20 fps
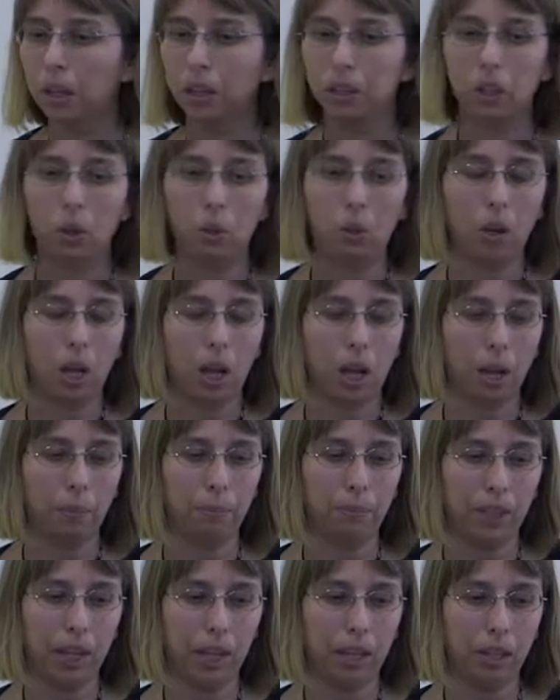So
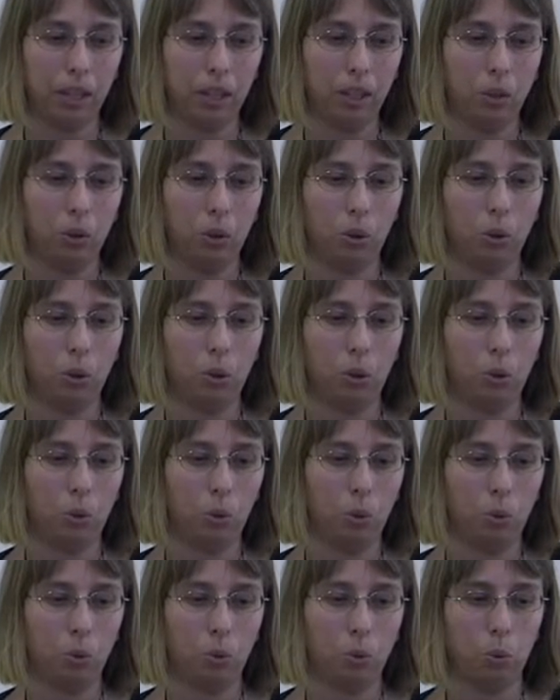I'm taking you
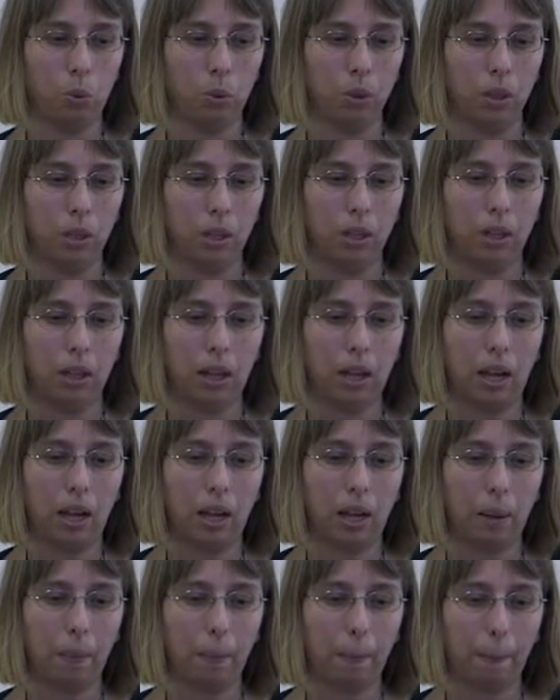through
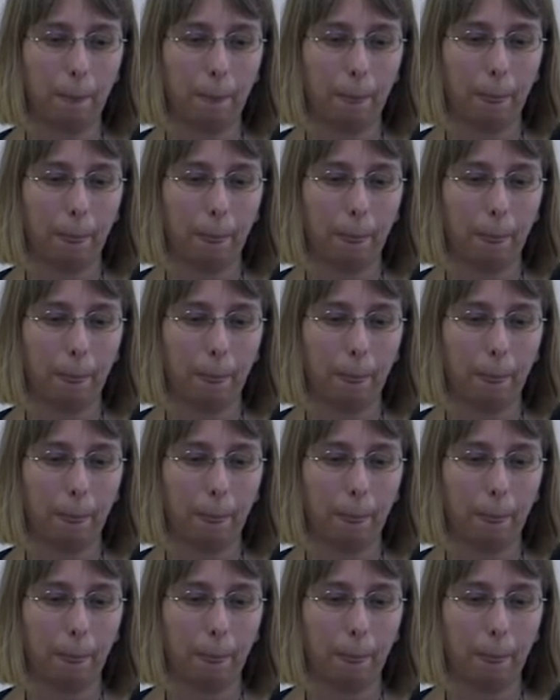a